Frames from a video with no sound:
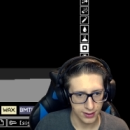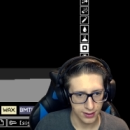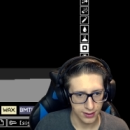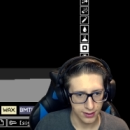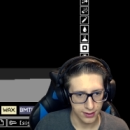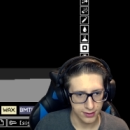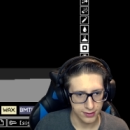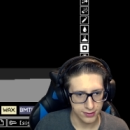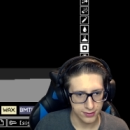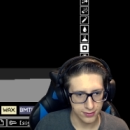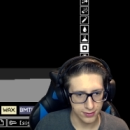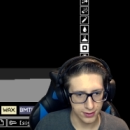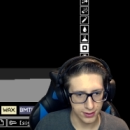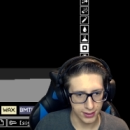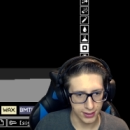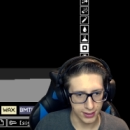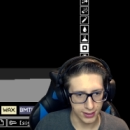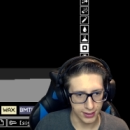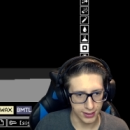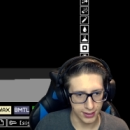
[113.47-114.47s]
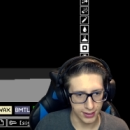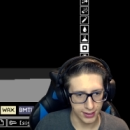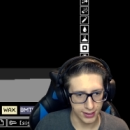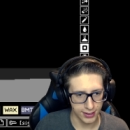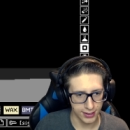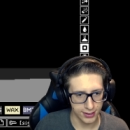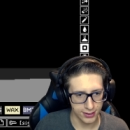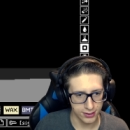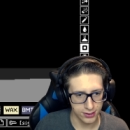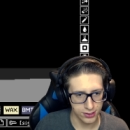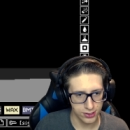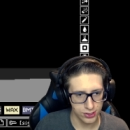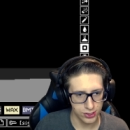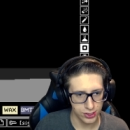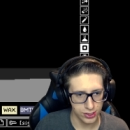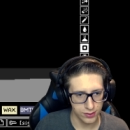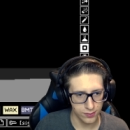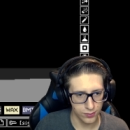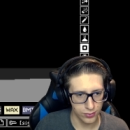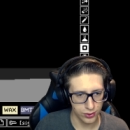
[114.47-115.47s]
That's where the
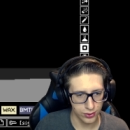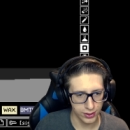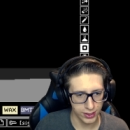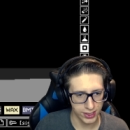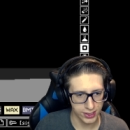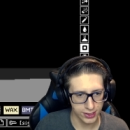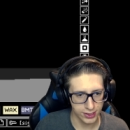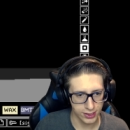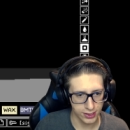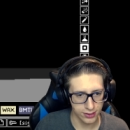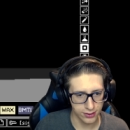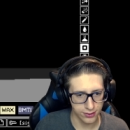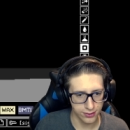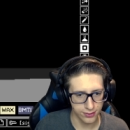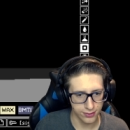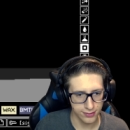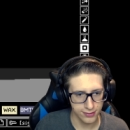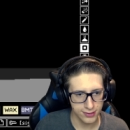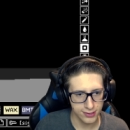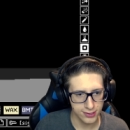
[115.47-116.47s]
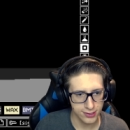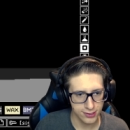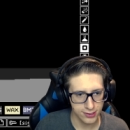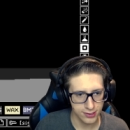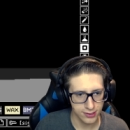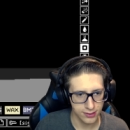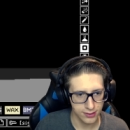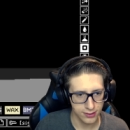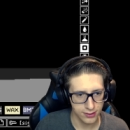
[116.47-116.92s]
engine boy goes.